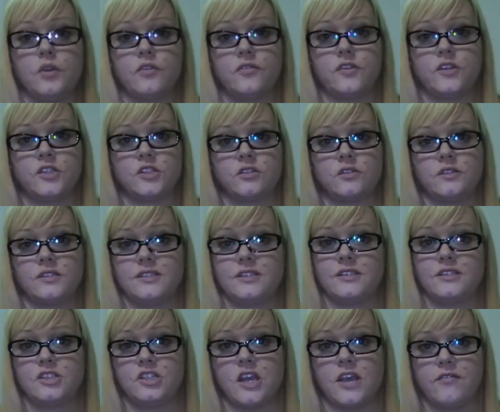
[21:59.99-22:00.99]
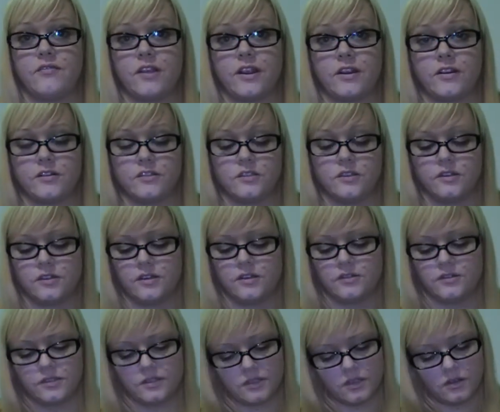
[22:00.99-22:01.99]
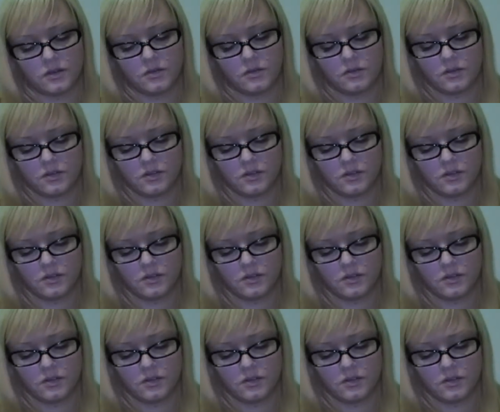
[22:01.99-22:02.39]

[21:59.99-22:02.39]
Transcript: official. It says Jive Records on here, so